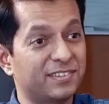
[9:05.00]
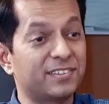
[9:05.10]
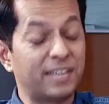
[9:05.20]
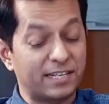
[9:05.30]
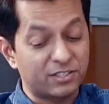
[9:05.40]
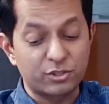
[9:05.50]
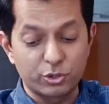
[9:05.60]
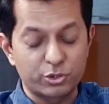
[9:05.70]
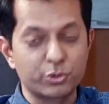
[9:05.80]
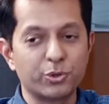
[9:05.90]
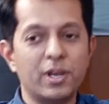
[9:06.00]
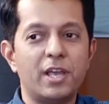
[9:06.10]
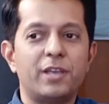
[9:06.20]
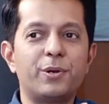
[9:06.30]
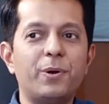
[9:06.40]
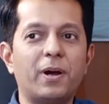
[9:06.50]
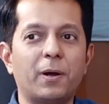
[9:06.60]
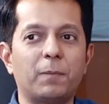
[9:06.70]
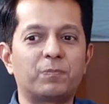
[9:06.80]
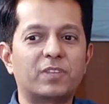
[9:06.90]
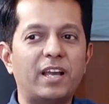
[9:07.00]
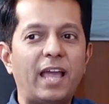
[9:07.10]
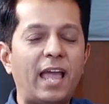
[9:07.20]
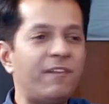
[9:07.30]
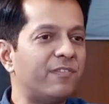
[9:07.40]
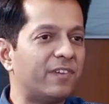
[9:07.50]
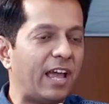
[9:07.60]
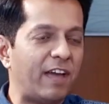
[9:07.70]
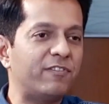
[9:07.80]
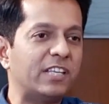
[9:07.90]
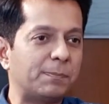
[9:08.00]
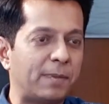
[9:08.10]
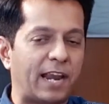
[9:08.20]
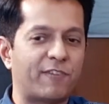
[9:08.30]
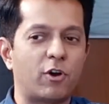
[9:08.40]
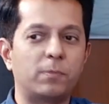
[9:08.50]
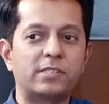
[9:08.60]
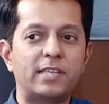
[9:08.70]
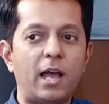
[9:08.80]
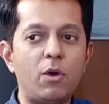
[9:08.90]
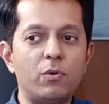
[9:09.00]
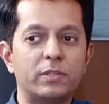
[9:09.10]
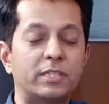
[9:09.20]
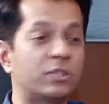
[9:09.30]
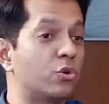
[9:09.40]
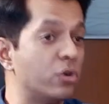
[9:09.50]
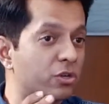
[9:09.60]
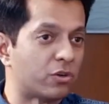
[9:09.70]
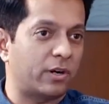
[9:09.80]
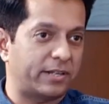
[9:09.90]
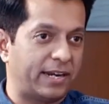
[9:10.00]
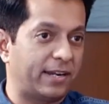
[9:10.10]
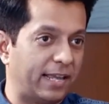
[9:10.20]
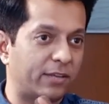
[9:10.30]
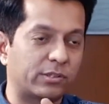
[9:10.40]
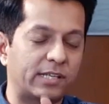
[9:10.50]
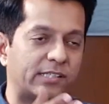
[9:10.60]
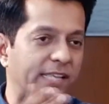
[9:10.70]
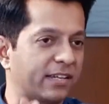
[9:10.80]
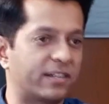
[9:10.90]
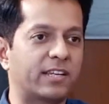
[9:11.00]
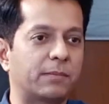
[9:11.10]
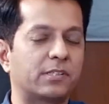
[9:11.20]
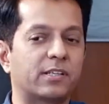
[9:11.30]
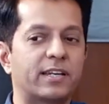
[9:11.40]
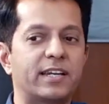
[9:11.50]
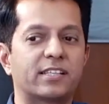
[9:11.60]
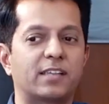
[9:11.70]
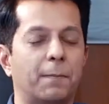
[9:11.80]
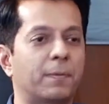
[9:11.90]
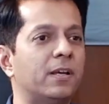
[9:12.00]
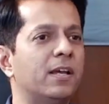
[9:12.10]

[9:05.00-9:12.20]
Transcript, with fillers: That's yeah. so true. You know, um, have, have these platforms now, good content, like you said, Sacred Games is a great example,